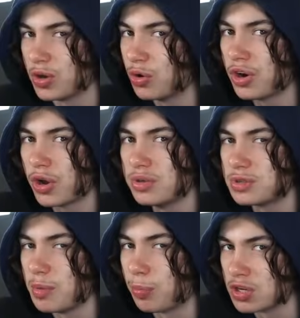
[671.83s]
you're going to go
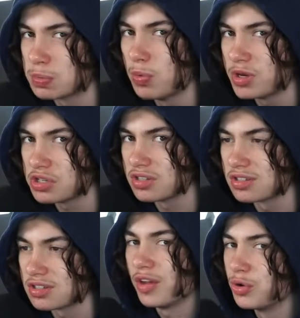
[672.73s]
into impossible
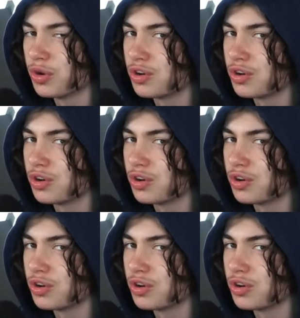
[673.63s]
missions and you're going to